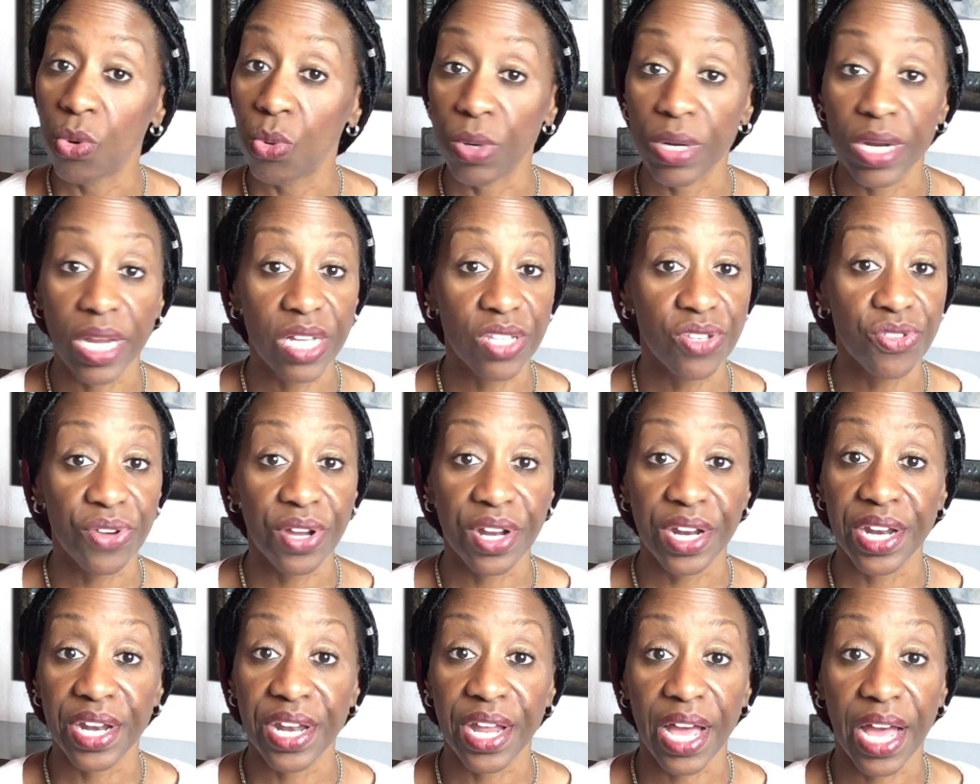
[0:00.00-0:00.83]
We're not
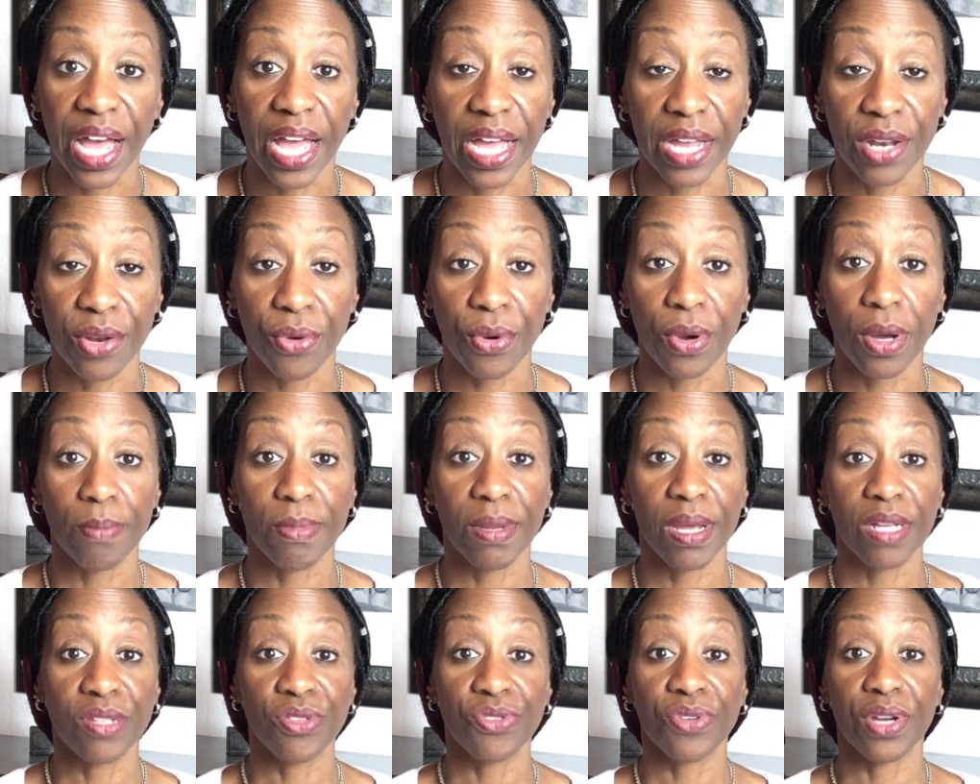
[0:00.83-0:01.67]
trying to die. I know I'm
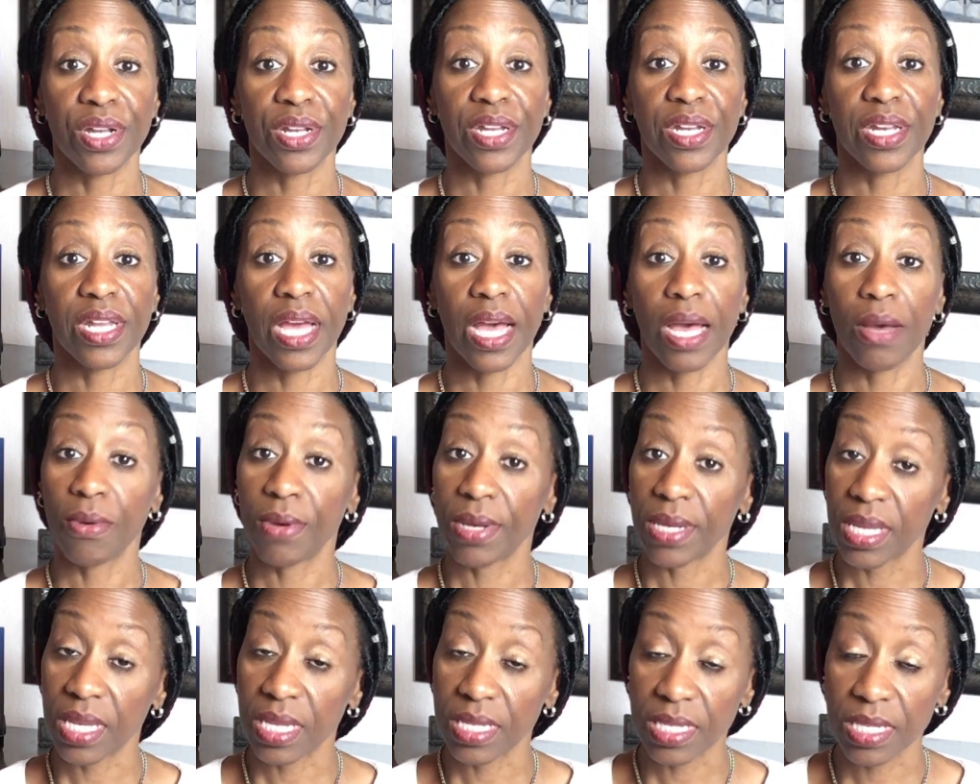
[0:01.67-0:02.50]
not trying to die. Well,
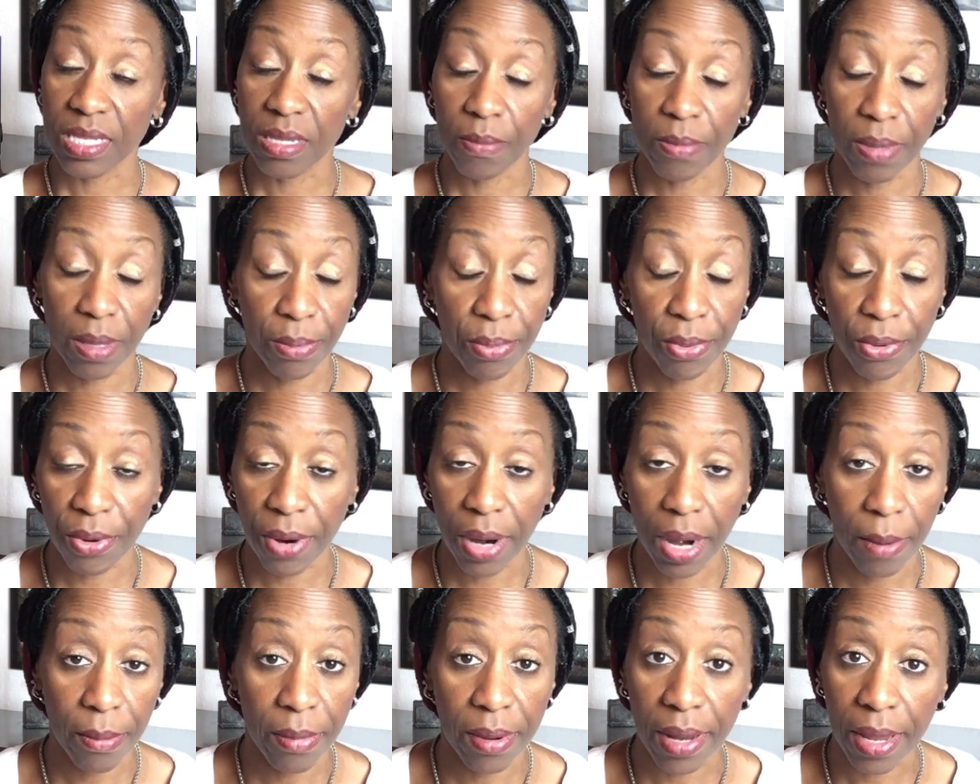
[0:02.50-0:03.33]
I guess some people
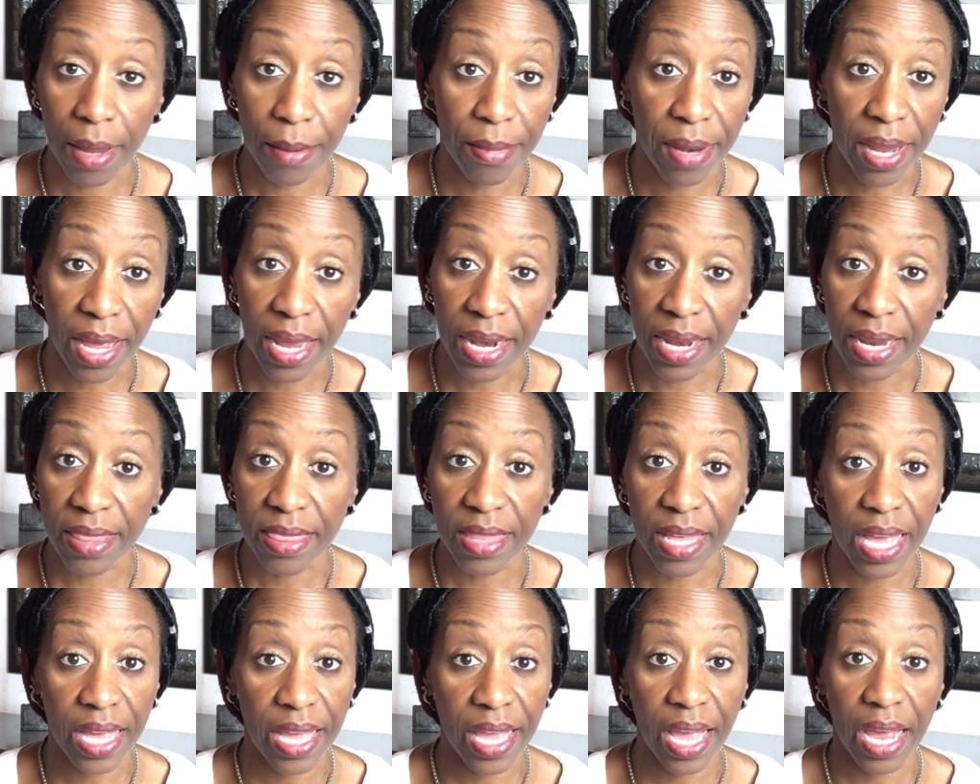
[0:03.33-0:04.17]
are, but I'm not in
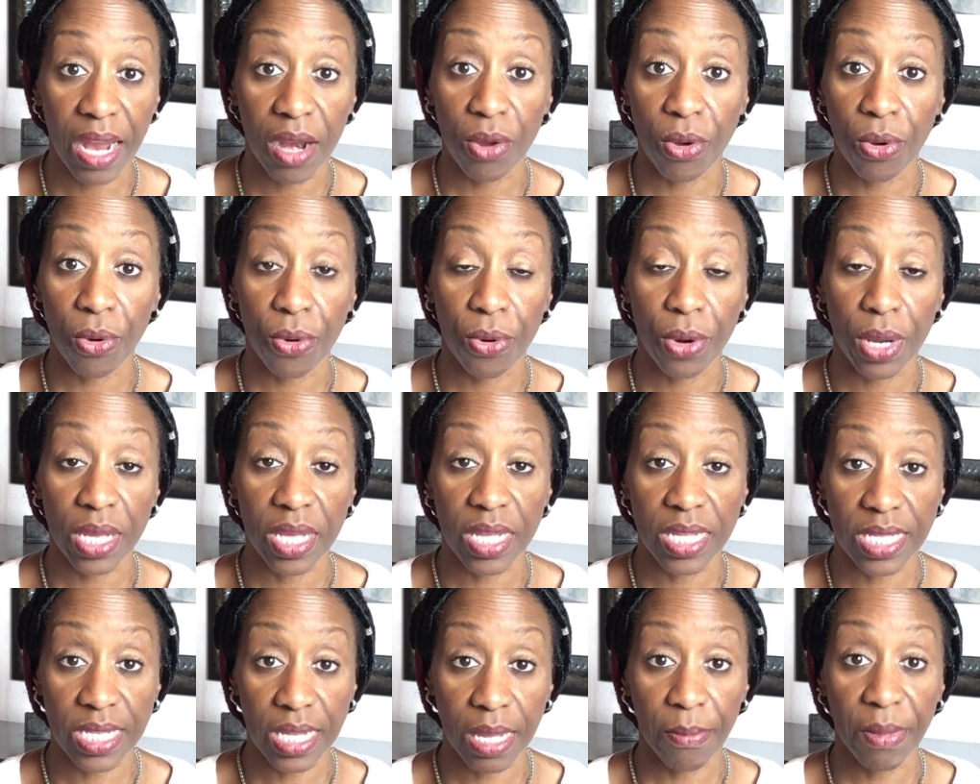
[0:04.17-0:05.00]
that category
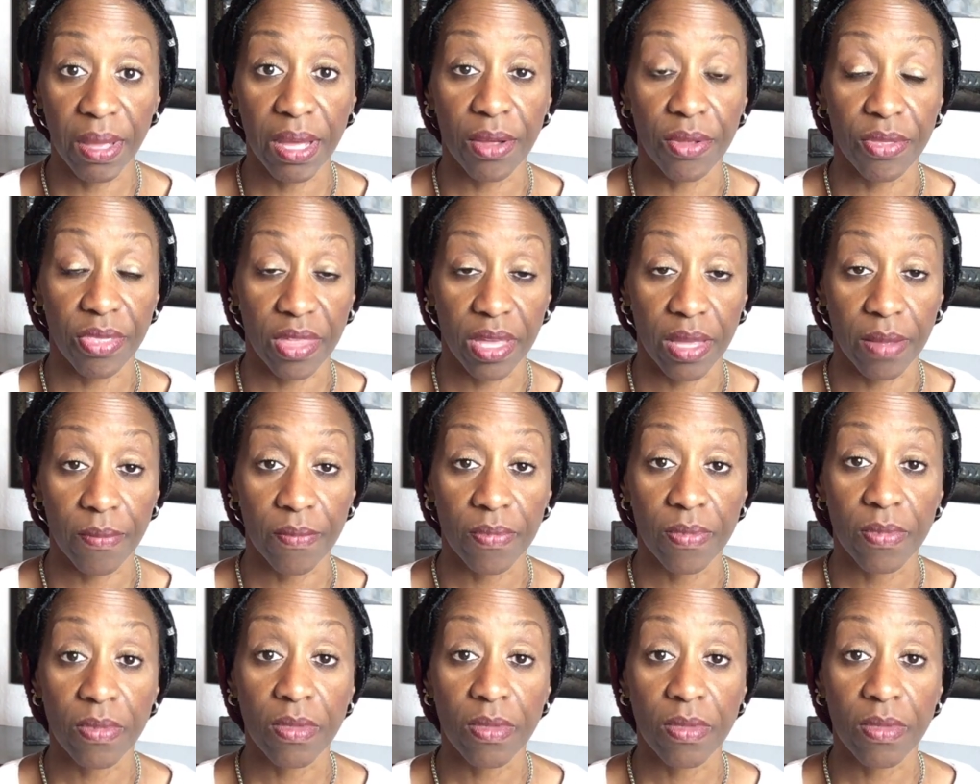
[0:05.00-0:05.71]
because I'm healthy.